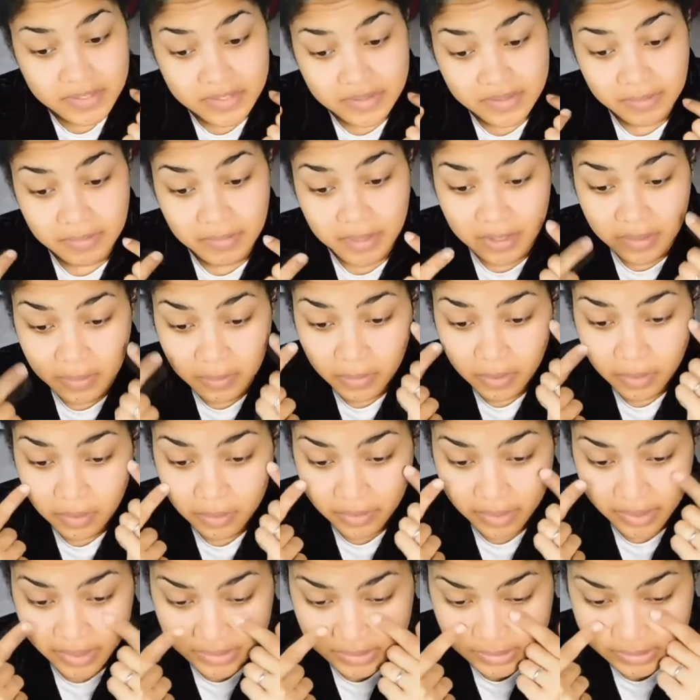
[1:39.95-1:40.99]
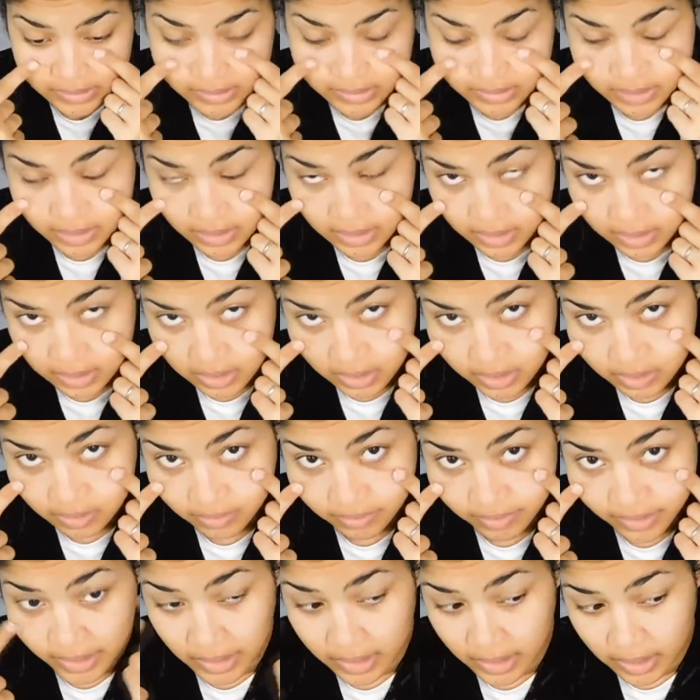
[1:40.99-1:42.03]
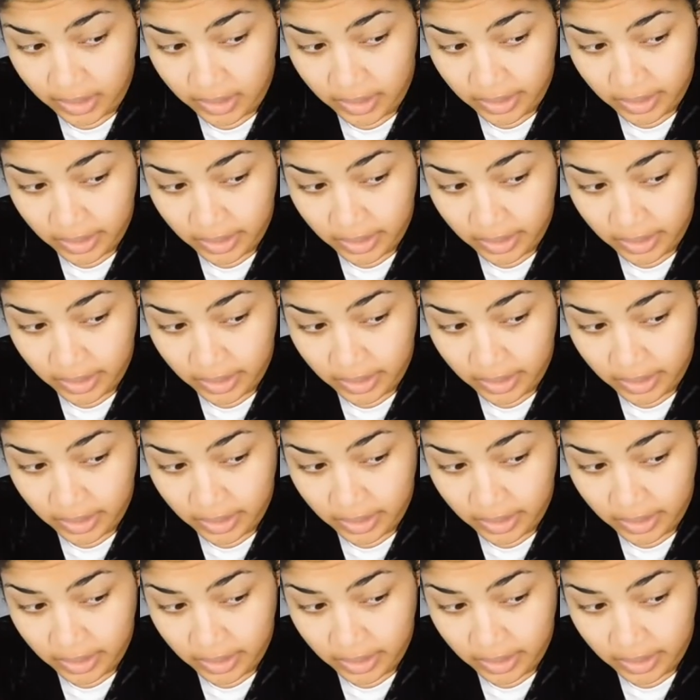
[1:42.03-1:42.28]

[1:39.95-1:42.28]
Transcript: to a minimal where it's just like red.